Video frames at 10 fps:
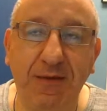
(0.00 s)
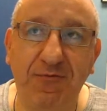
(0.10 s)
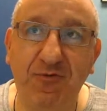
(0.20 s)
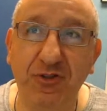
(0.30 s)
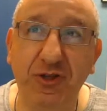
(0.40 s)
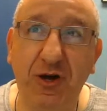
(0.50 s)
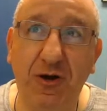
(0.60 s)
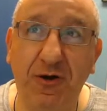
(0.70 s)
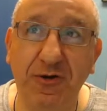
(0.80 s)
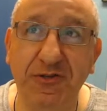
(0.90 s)
for
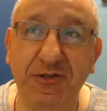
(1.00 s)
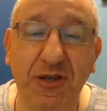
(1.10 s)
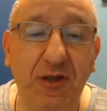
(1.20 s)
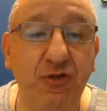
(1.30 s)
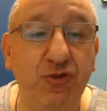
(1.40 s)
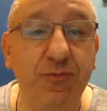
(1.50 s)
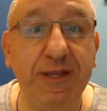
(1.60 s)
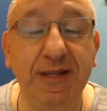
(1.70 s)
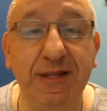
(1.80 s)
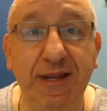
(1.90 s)
dogs to
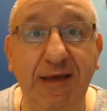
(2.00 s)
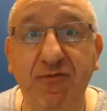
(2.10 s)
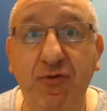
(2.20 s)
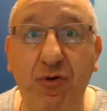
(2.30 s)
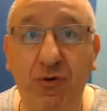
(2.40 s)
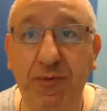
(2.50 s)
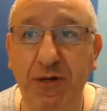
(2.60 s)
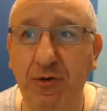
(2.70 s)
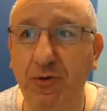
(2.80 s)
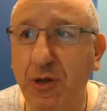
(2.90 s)
be left home
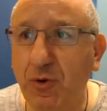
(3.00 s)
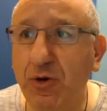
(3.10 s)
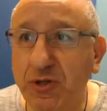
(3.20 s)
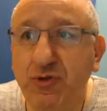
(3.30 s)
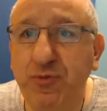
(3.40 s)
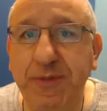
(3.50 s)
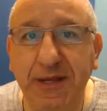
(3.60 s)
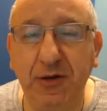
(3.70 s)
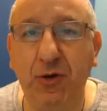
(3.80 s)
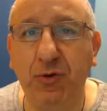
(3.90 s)
alone or to be
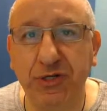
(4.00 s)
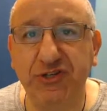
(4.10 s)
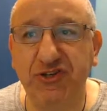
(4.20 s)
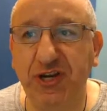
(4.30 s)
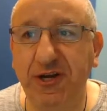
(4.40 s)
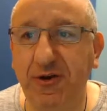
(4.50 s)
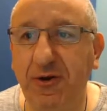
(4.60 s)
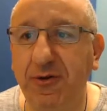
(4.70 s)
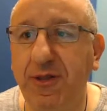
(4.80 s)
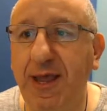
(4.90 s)
alone in general.